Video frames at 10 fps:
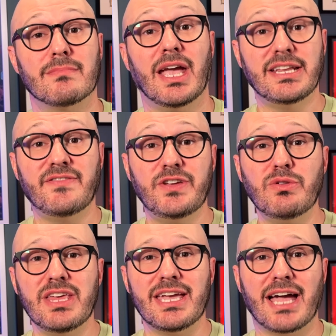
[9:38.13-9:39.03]
And if you
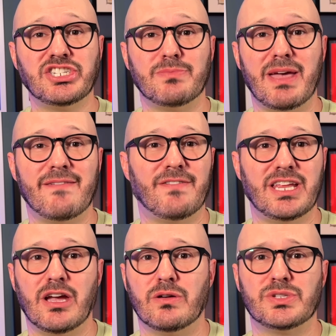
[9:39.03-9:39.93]
think I should make
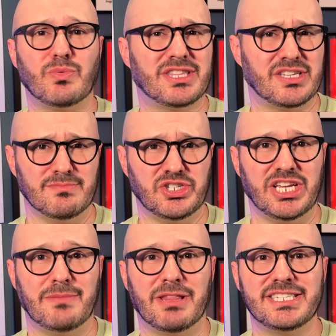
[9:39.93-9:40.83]
videos with some
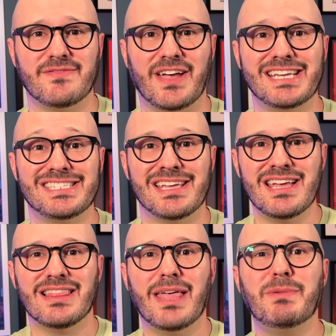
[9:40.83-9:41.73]
Genie Plus advice,
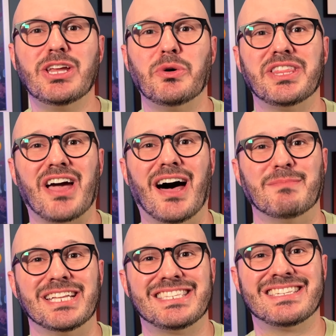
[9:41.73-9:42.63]
let me know in the
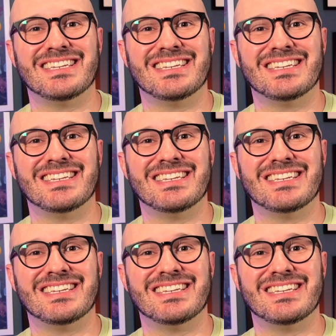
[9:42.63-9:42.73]
comments.